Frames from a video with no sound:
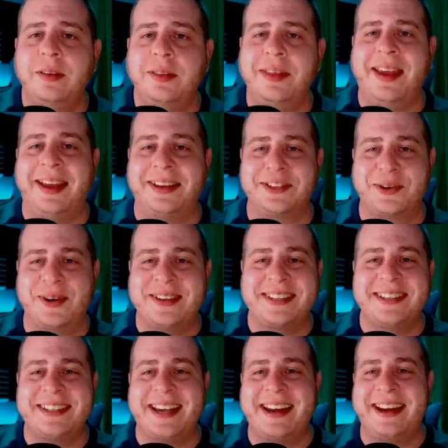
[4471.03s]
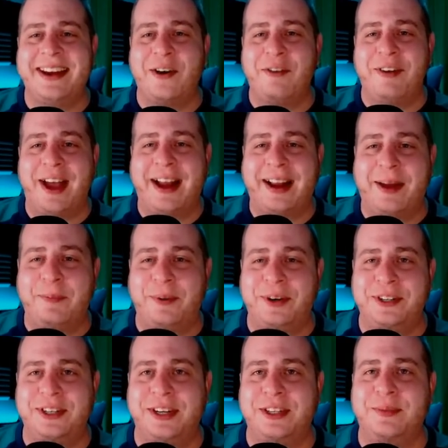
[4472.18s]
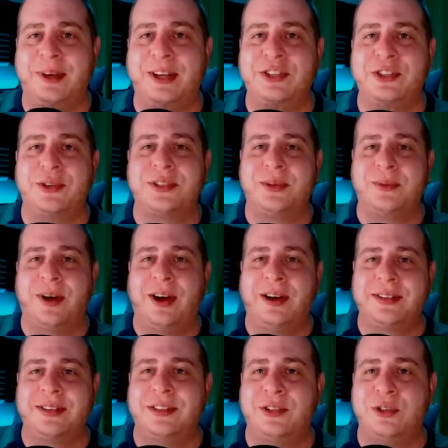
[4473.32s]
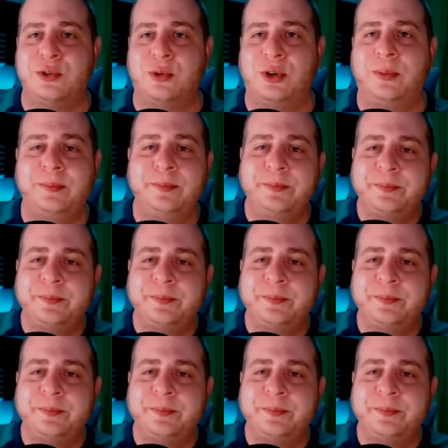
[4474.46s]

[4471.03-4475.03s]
Thanks. Chris and Danny Novak, I appreciate you, man. Schultzy rocks as usual.